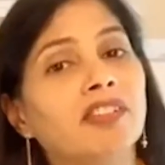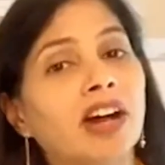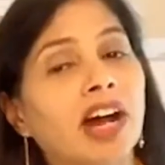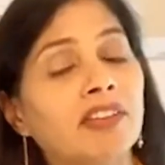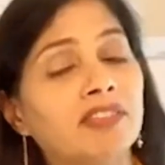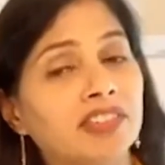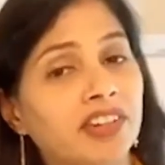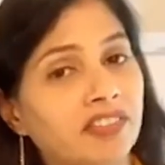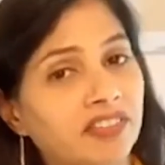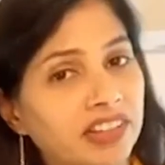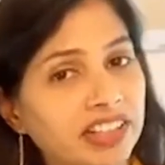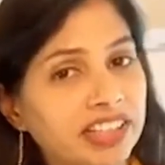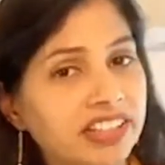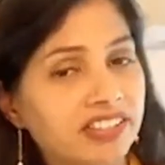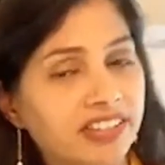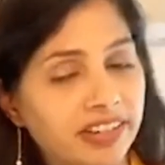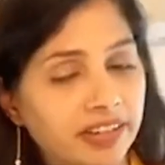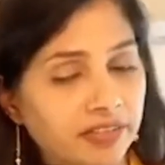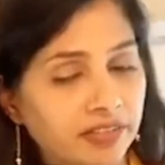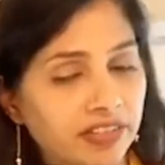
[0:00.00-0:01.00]
after
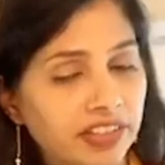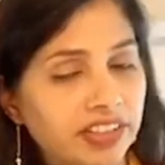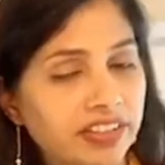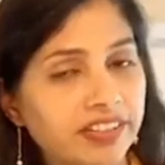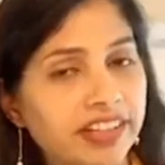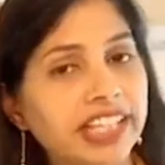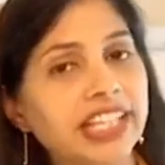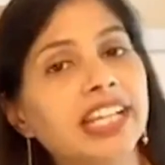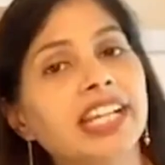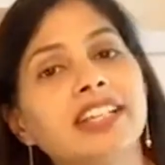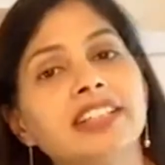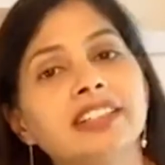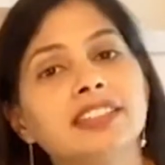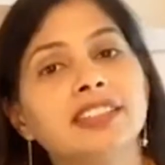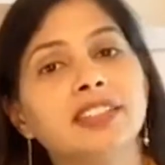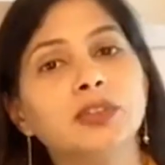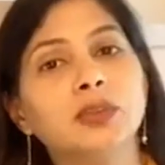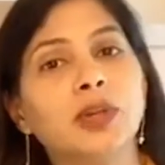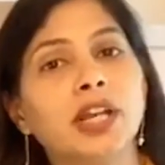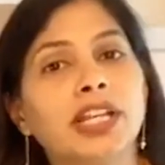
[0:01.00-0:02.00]
filtering it,
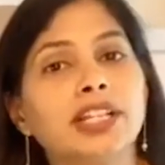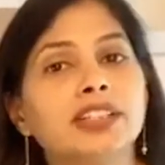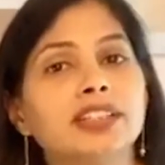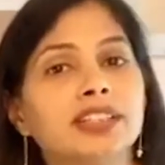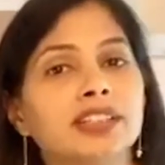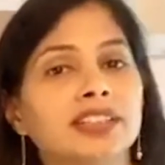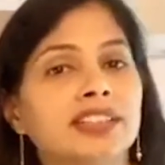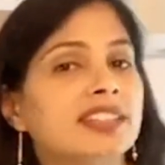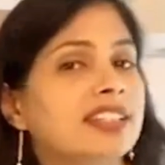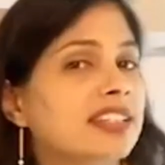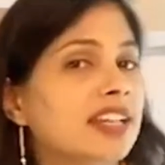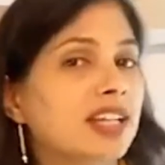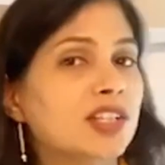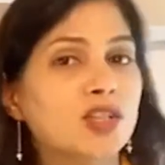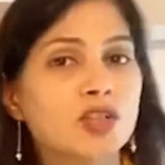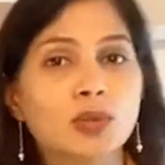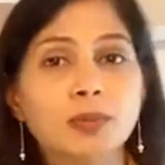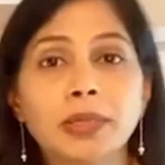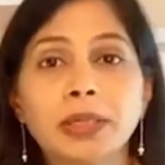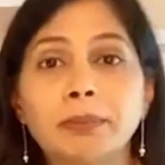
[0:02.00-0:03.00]
you can
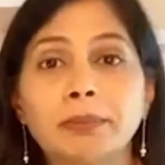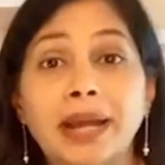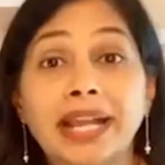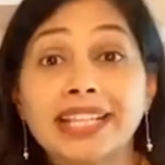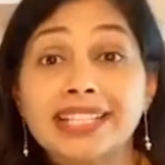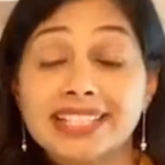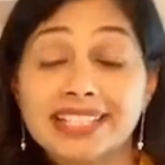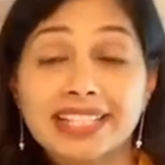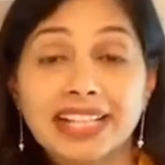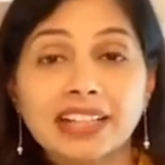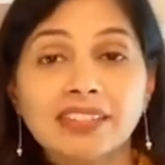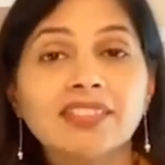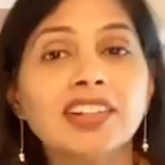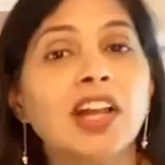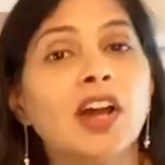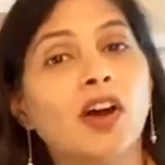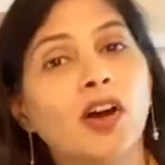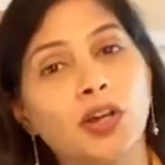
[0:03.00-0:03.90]
consume it by itself,